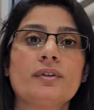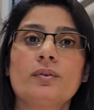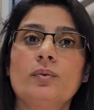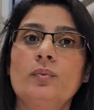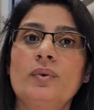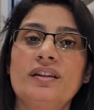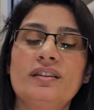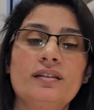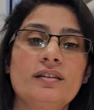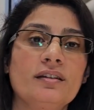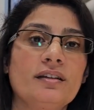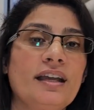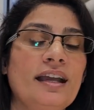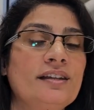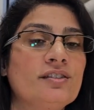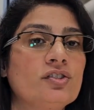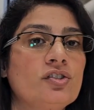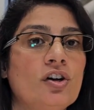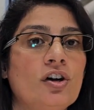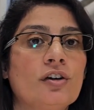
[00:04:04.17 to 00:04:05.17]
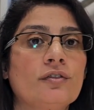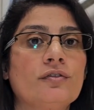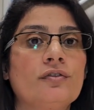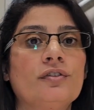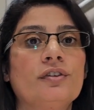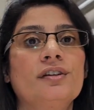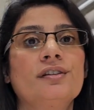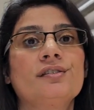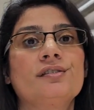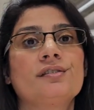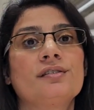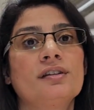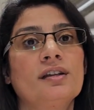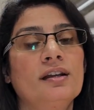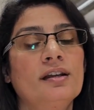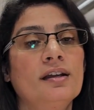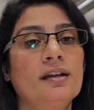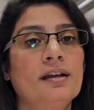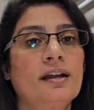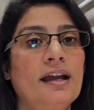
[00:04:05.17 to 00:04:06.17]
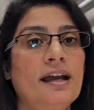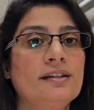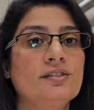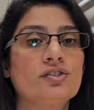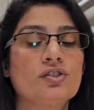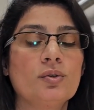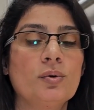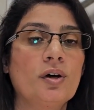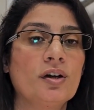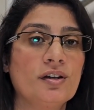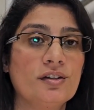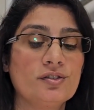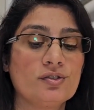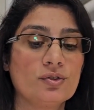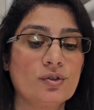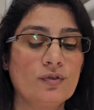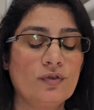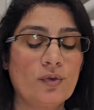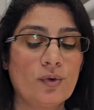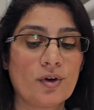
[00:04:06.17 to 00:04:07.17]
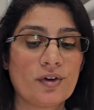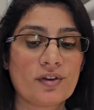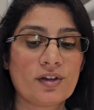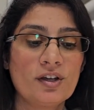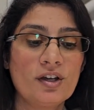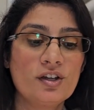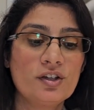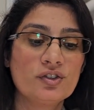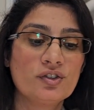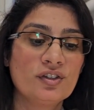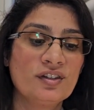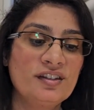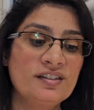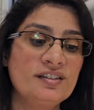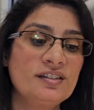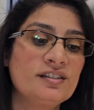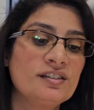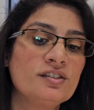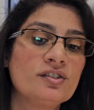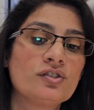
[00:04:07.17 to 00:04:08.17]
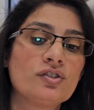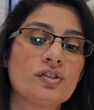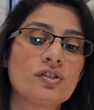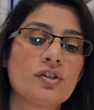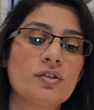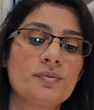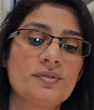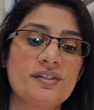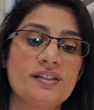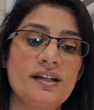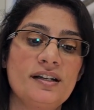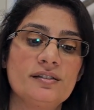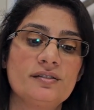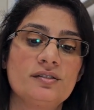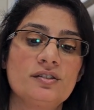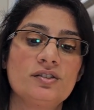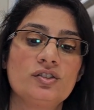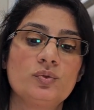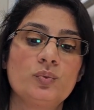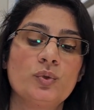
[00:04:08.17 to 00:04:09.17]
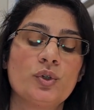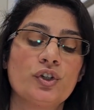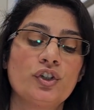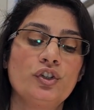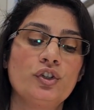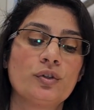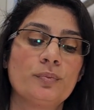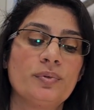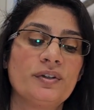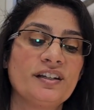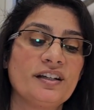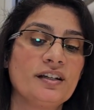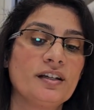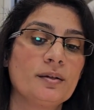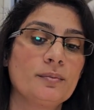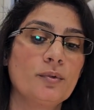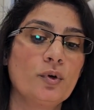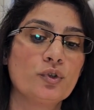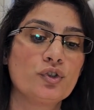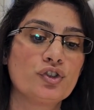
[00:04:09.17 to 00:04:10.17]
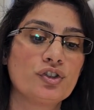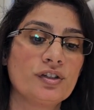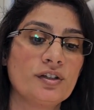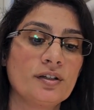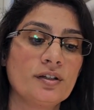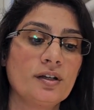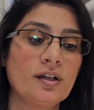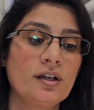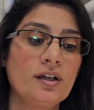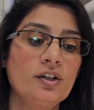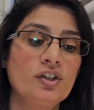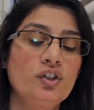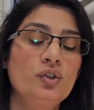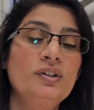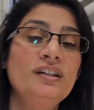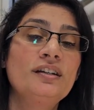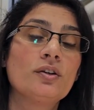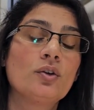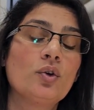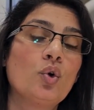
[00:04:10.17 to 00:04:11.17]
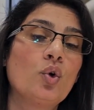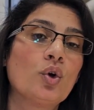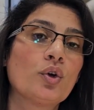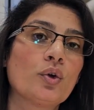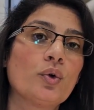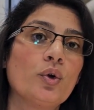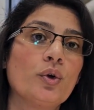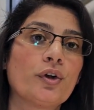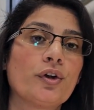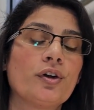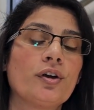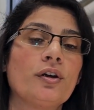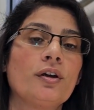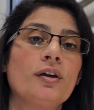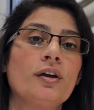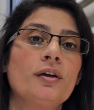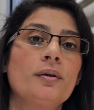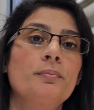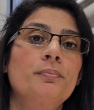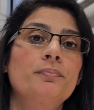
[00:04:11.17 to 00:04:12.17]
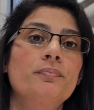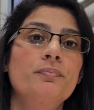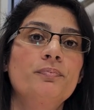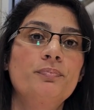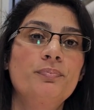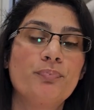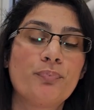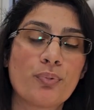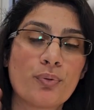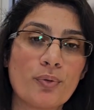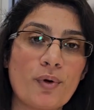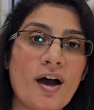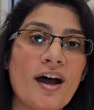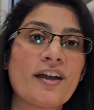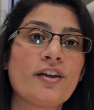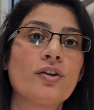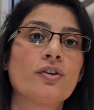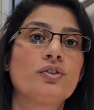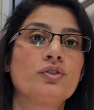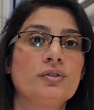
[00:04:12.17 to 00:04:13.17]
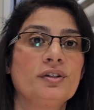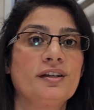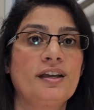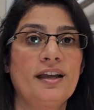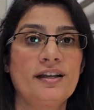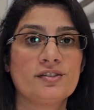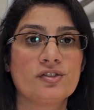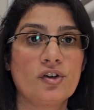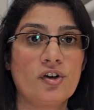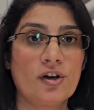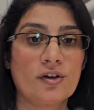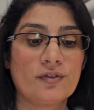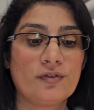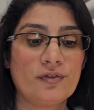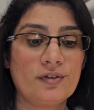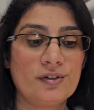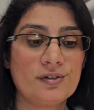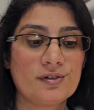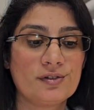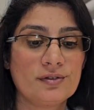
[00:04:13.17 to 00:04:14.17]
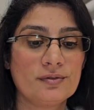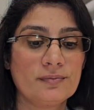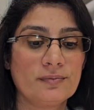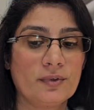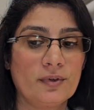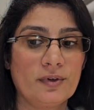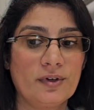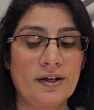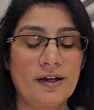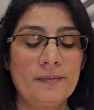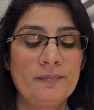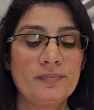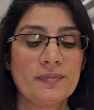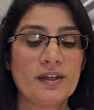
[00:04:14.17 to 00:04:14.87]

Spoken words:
with the case conference and so on and so forth. So this is in circumstances where you're bringing a motion, you need a court order prior to a case conference. Okay?